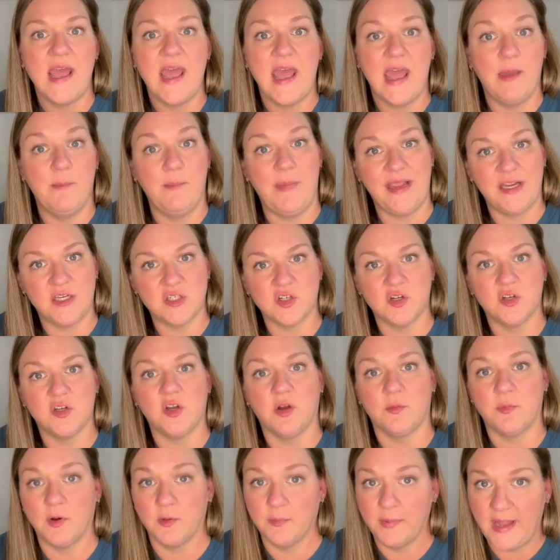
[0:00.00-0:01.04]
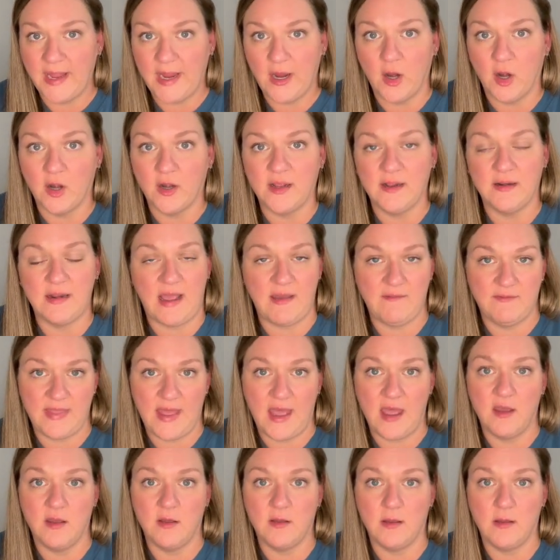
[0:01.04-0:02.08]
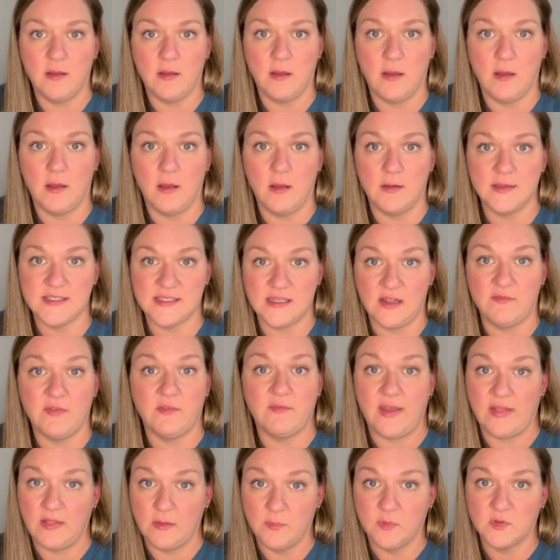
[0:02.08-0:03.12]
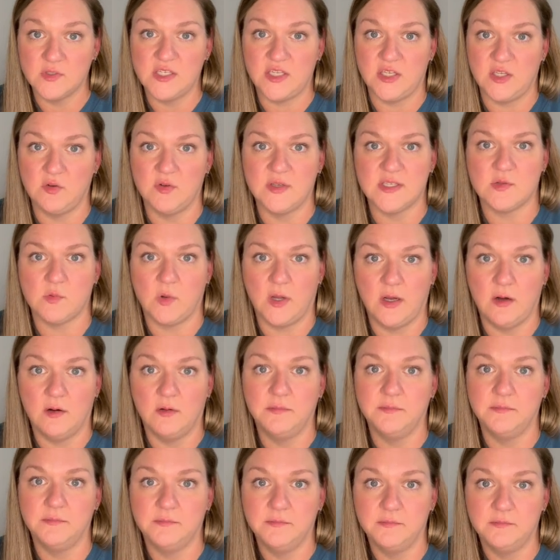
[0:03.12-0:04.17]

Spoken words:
and make sure you're prepared and have that stuff available to you as well.